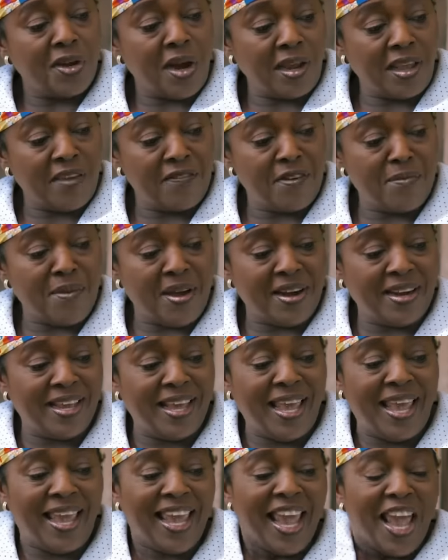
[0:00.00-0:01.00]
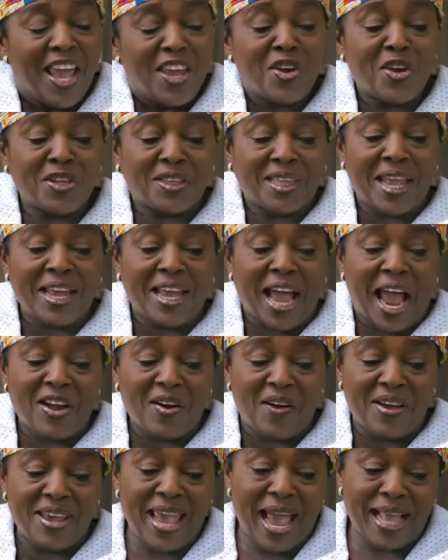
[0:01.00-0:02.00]
You don't give him money? You think
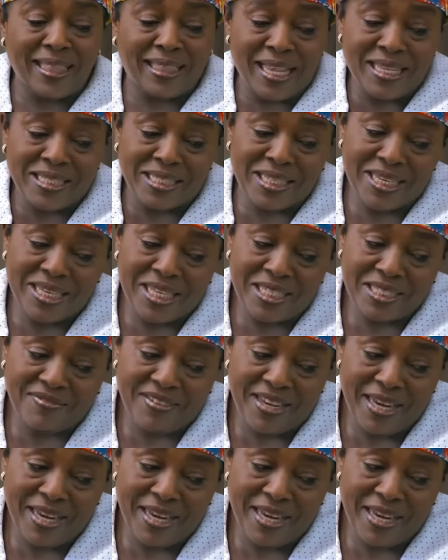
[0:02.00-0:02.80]
I don't hear things in this